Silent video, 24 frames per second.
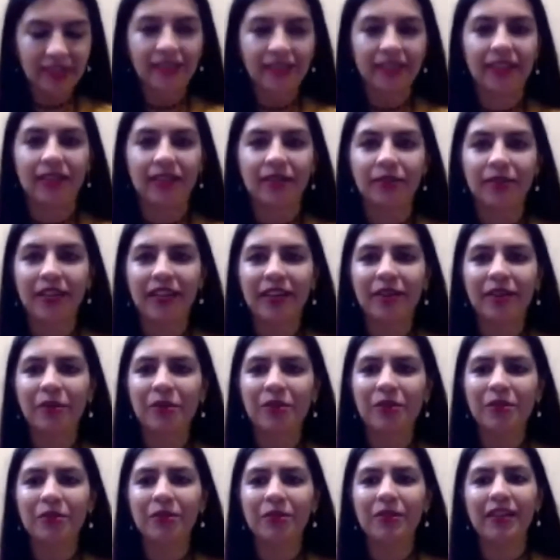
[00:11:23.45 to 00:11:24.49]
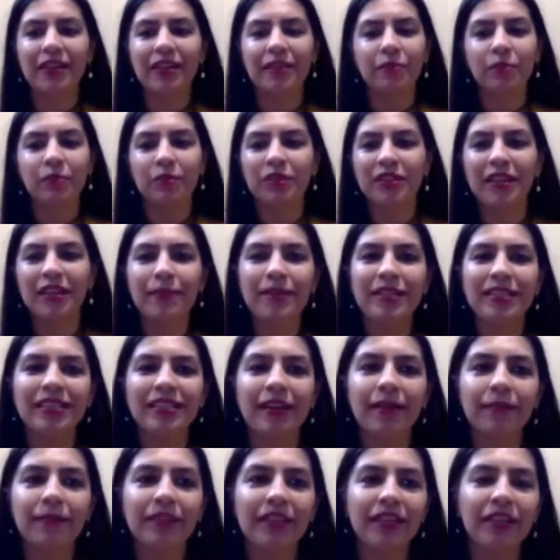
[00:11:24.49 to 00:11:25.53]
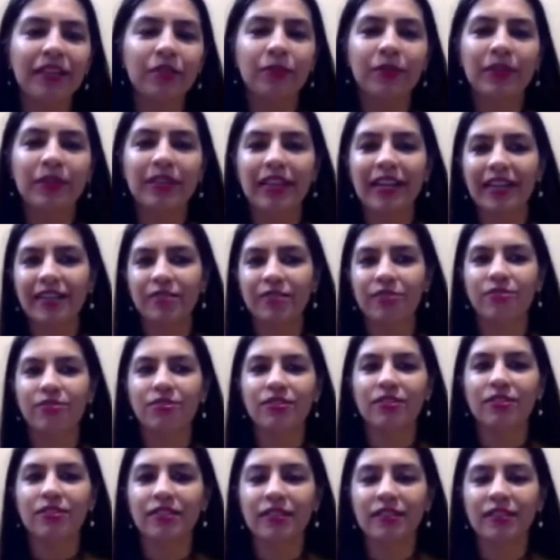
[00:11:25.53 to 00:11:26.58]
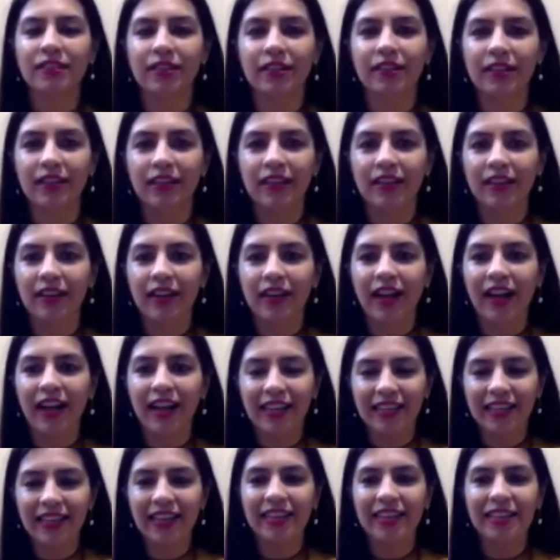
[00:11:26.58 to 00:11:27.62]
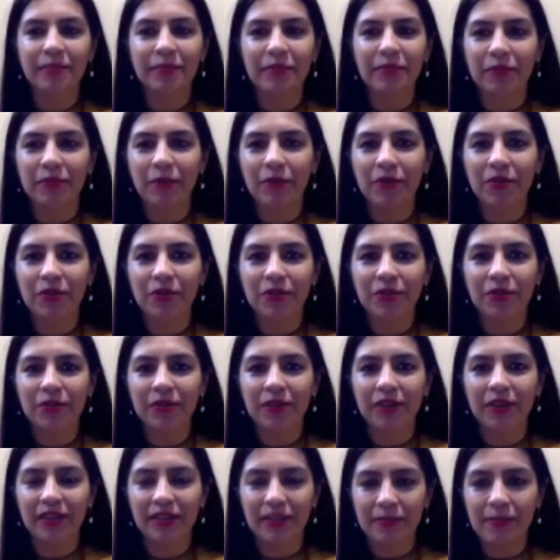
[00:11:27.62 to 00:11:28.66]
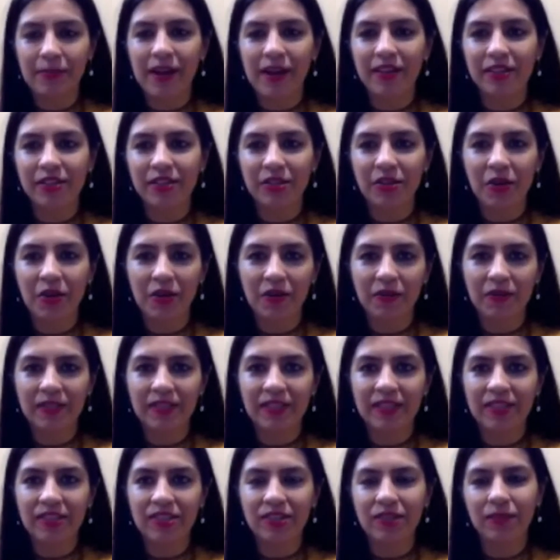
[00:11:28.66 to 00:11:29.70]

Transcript: Uday, also, there would there be something you would like to just highlight before you depart your conversation?